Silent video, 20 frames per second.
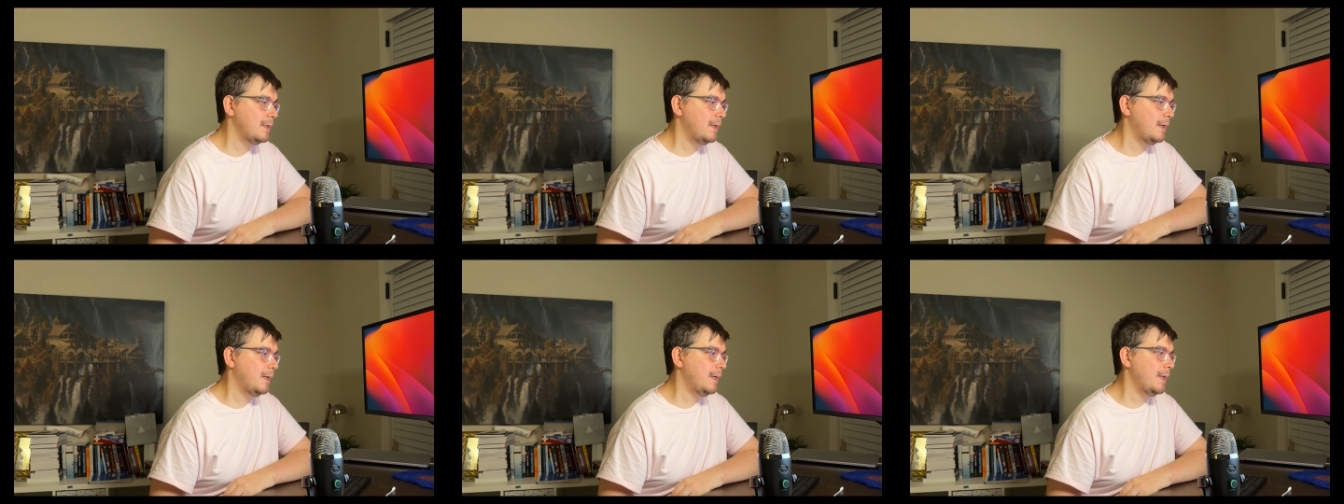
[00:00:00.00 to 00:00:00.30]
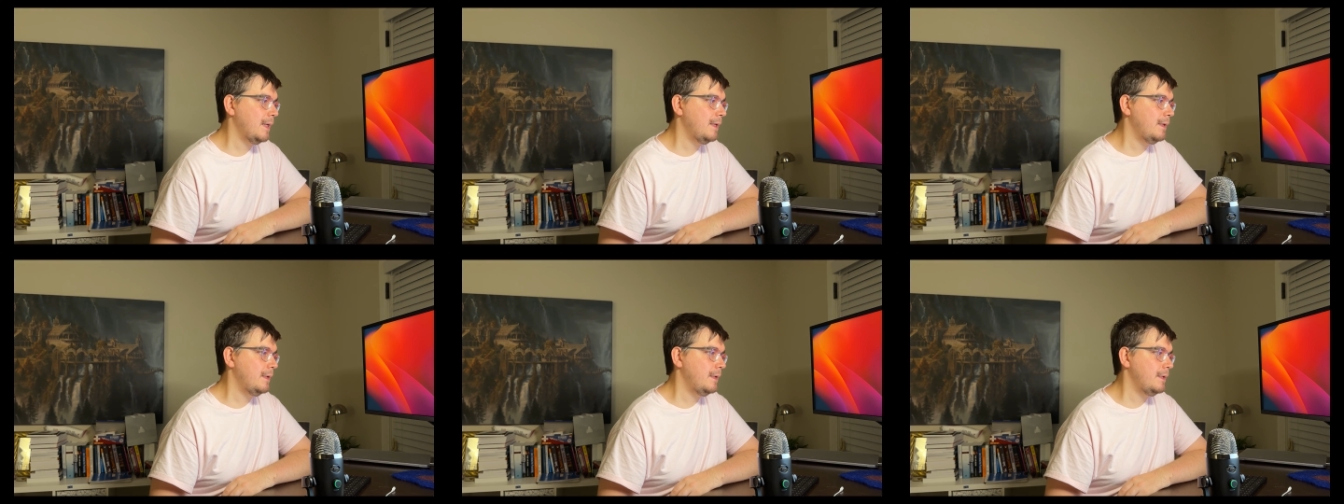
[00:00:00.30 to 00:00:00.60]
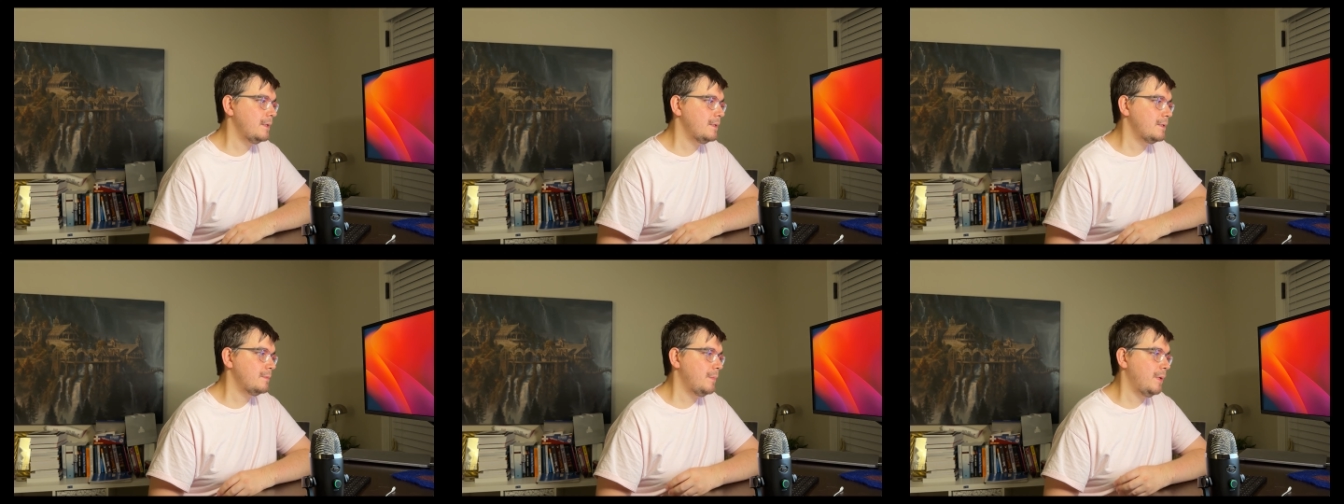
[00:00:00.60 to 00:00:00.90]
array
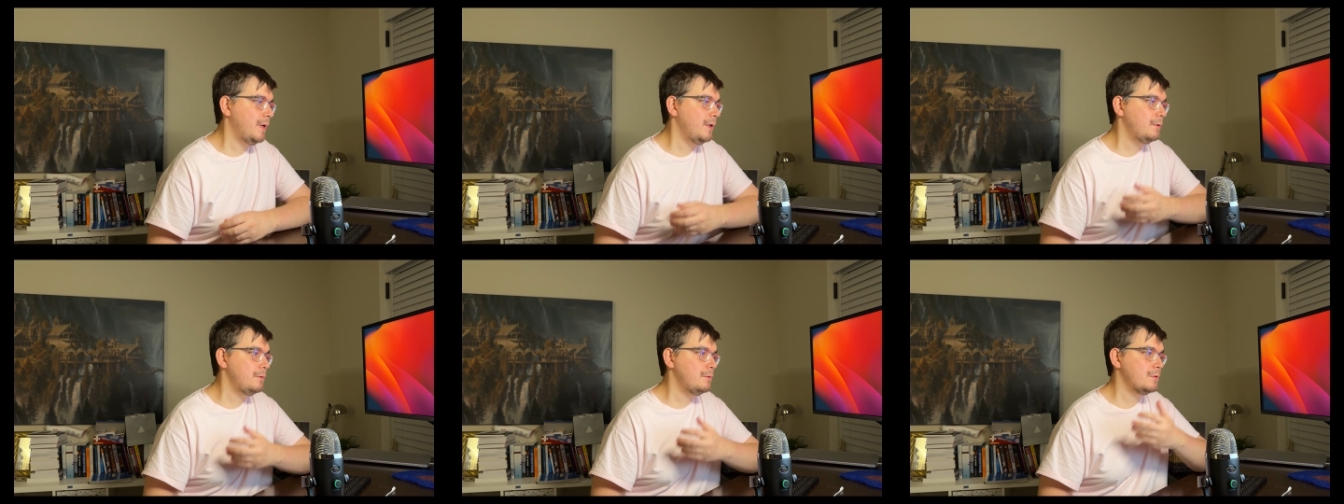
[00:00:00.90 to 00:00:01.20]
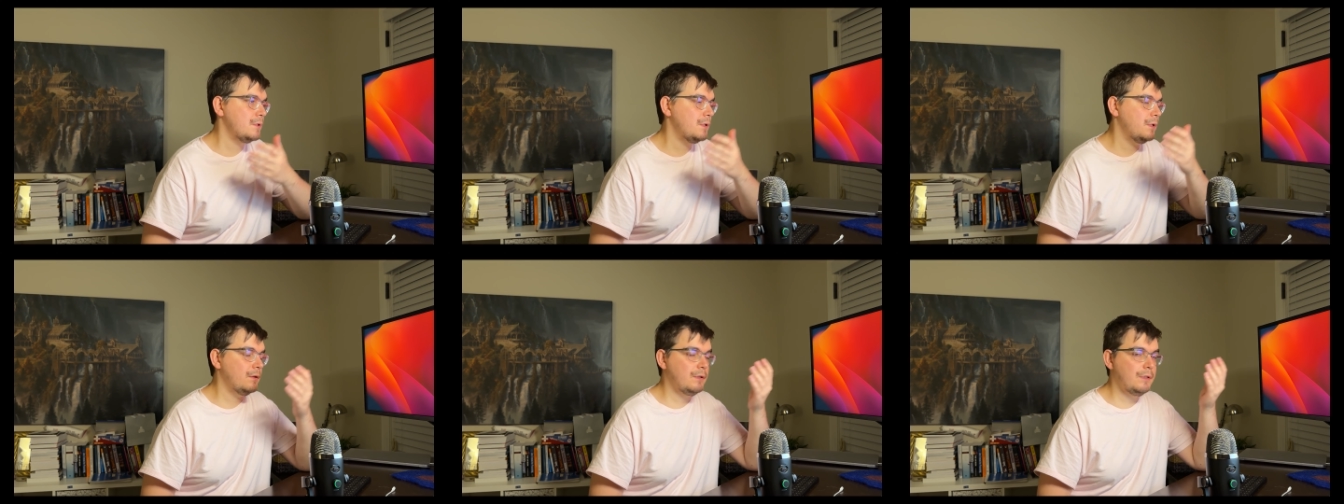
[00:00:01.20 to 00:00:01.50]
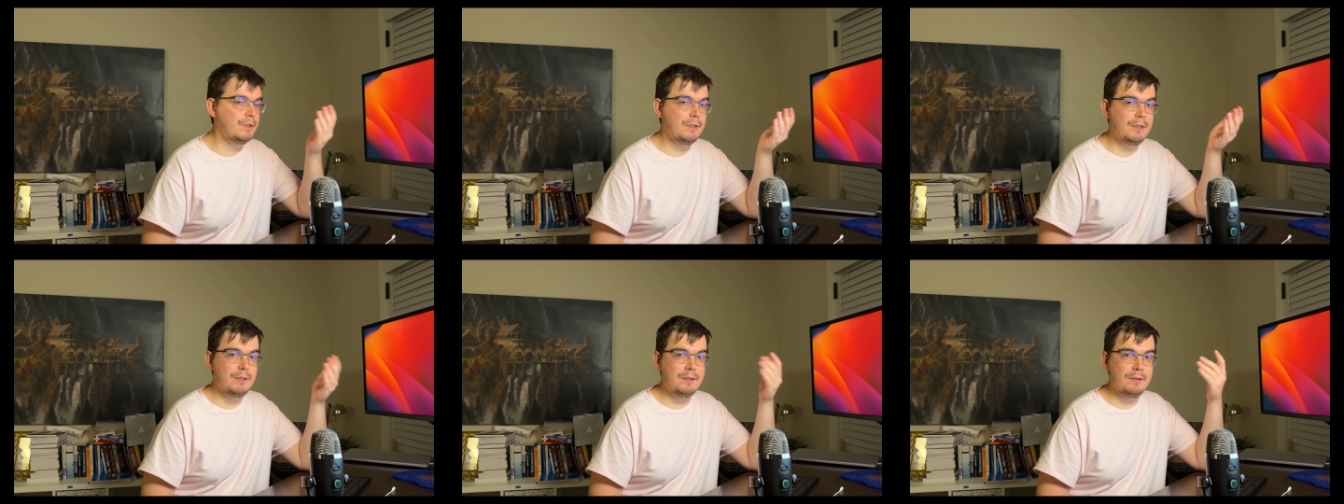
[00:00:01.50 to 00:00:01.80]
is by using
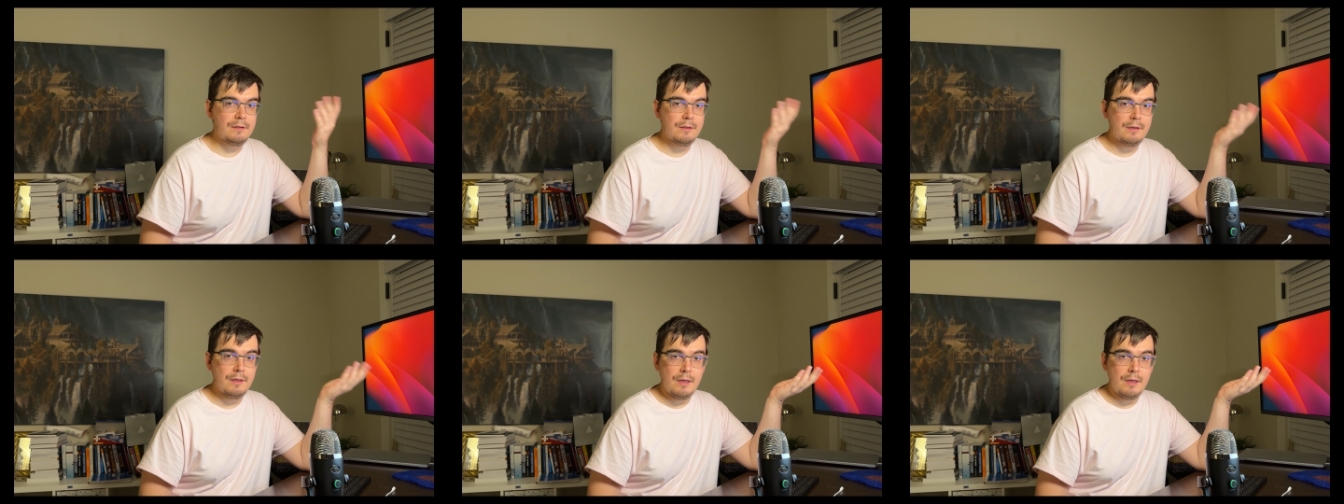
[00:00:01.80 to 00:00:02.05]
the